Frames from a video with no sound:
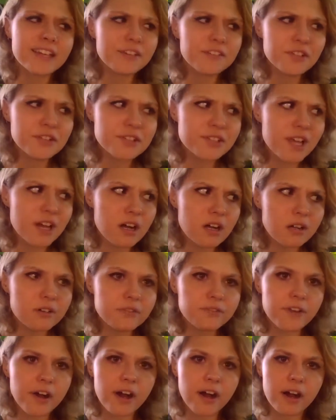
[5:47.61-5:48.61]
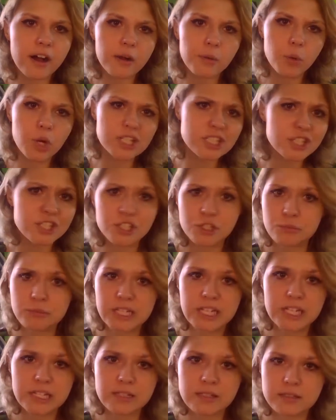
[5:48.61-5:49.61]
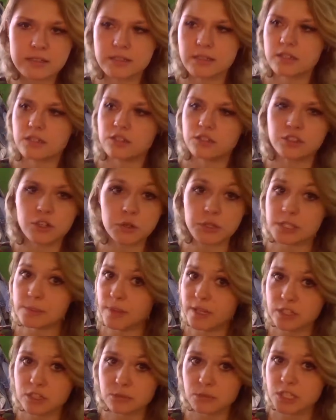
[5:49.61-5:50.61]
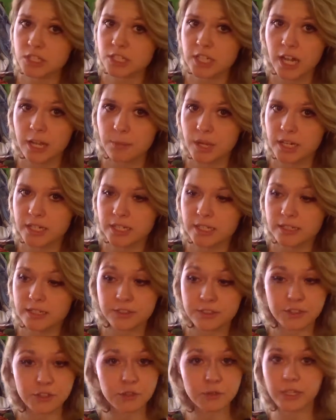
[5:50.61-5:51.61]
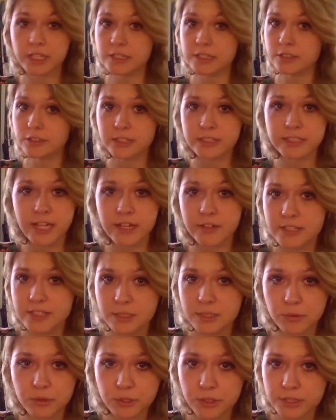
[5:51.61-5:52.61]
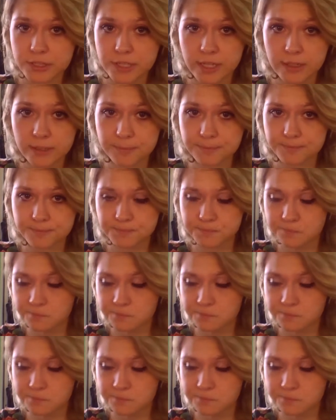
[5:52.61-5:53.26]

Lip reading: Give yourself 1 to 2 minutes. Don't spend too much time on it because you don't get to look down and see what it looks like.